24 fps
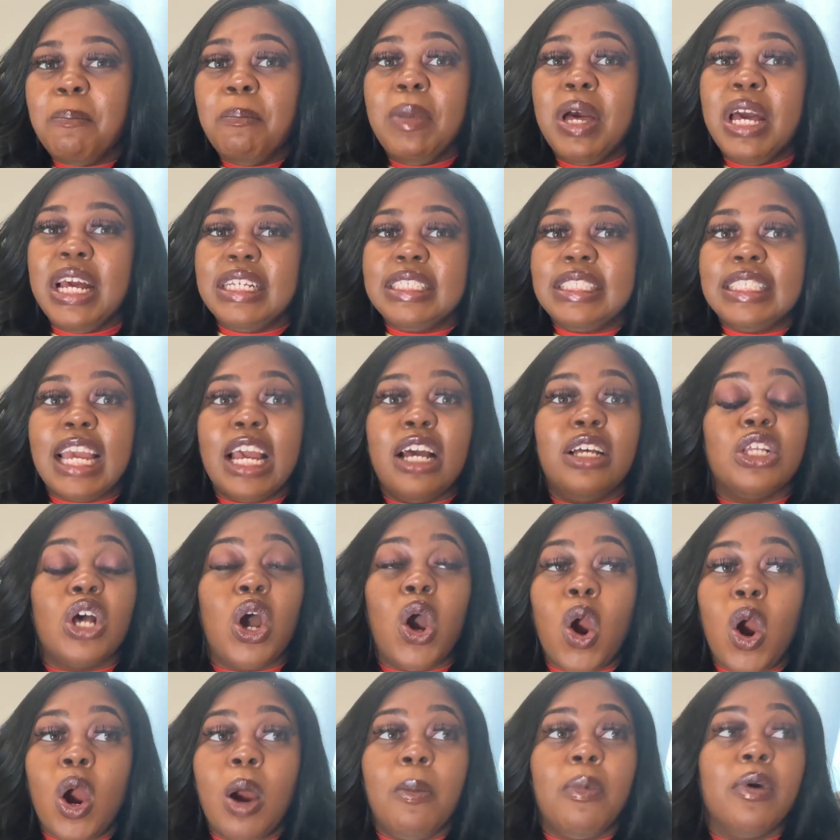Month sounds
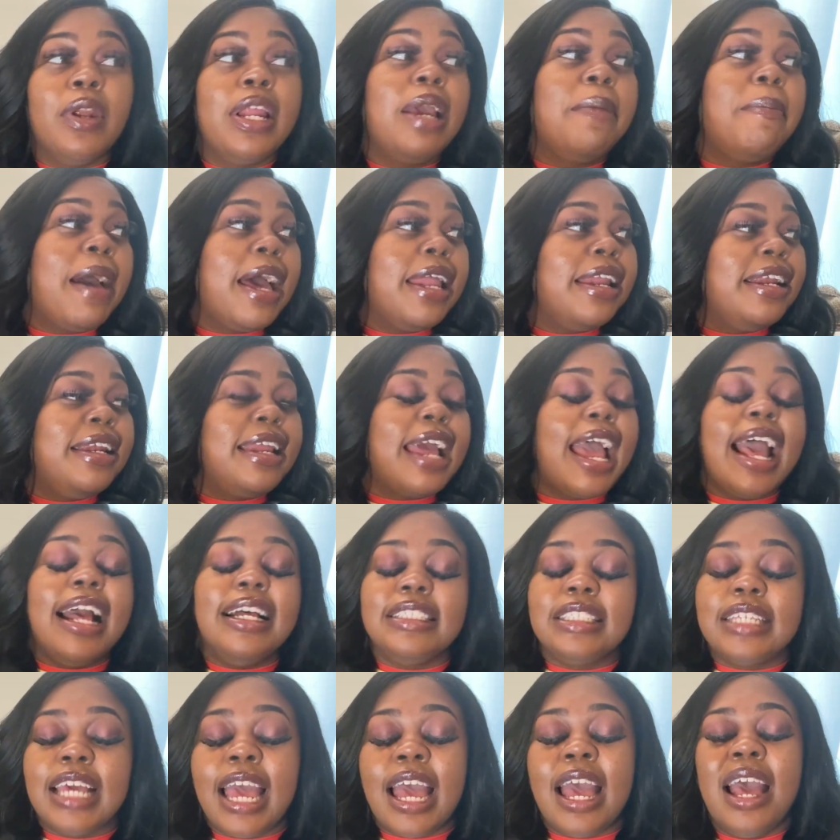horrible. They about to die
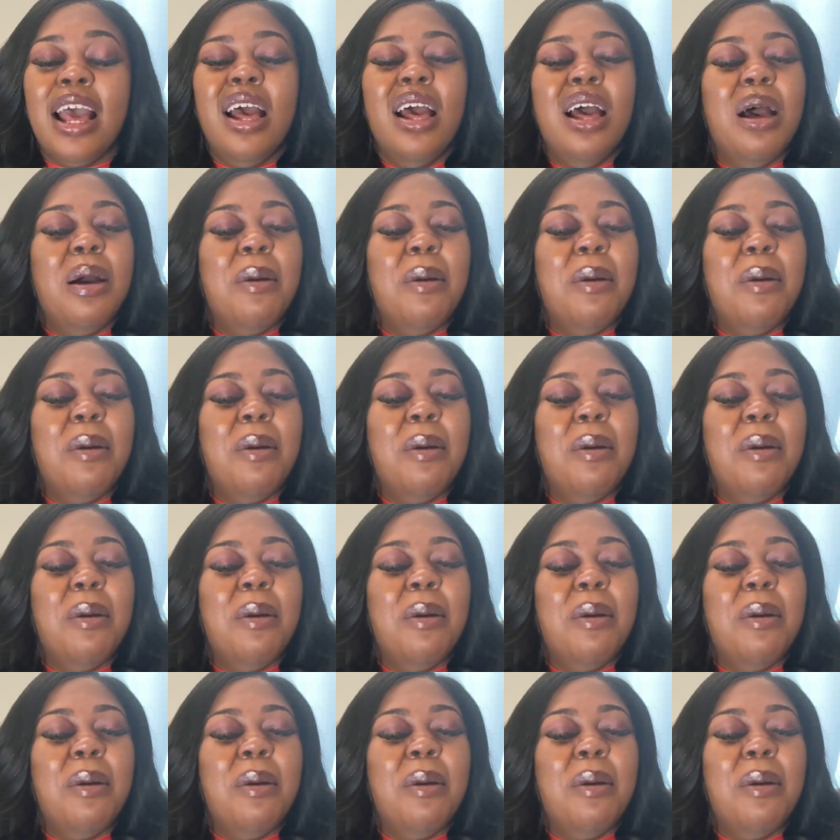inside.